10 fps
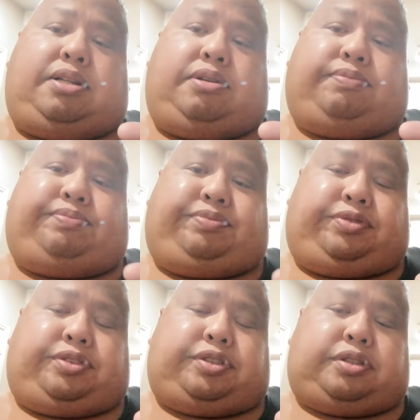you know,
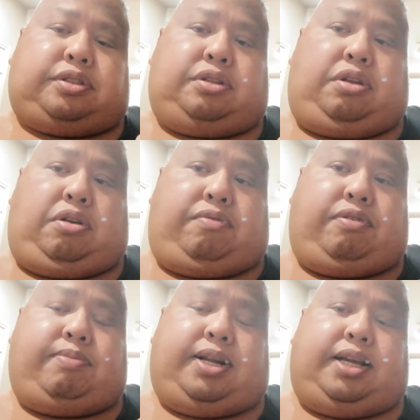
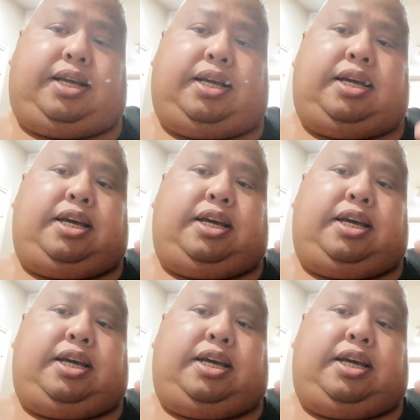for money.